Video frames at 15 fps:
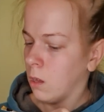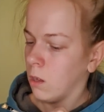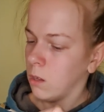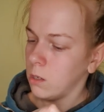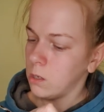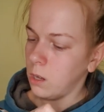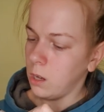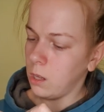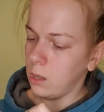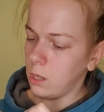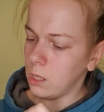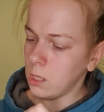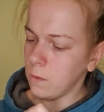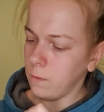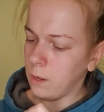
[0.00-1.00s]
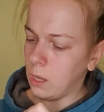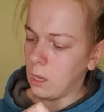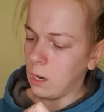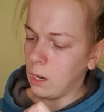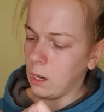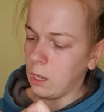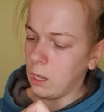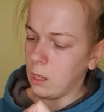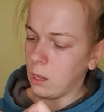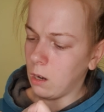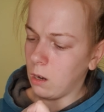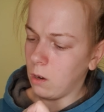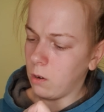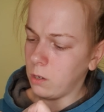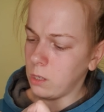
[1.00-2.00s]
So it doesn't really need
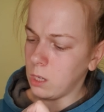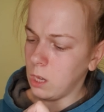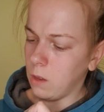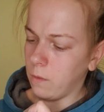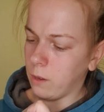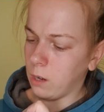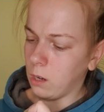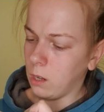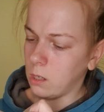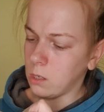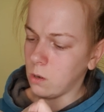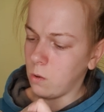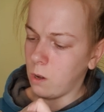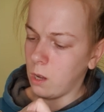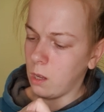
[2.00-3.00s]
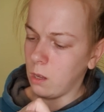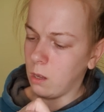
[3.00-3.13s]
a lot even, it's quite